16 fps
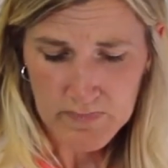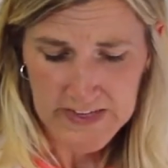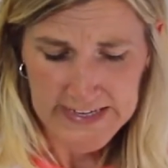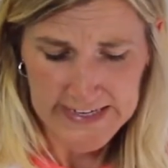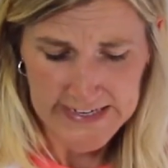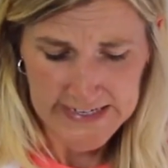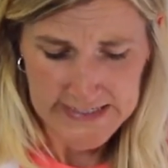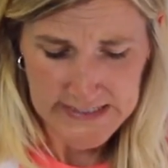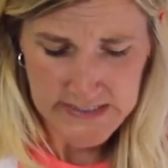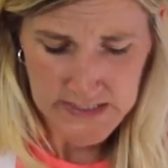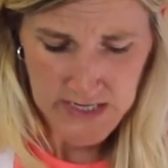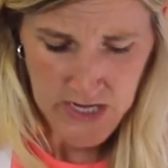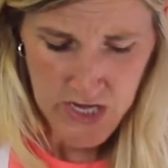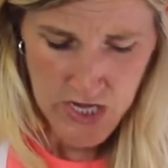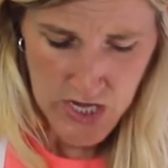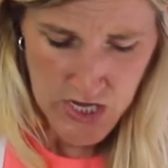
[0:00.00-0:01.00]
And
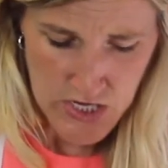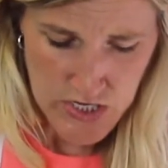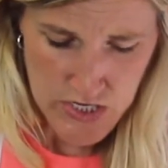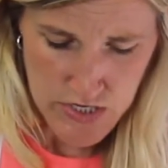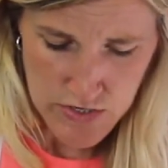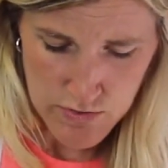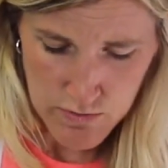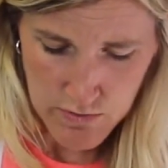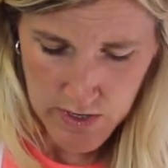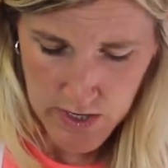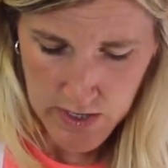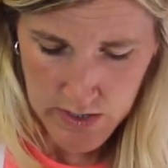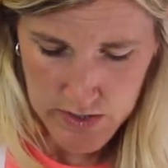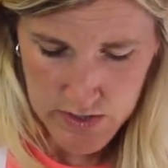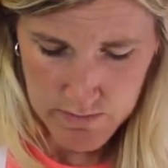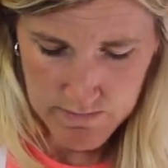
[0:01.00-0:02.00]
you
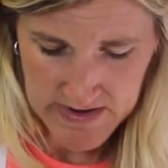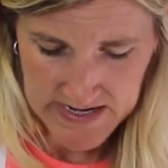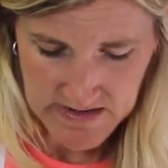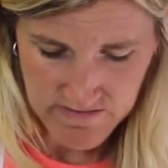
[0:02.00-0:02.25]
might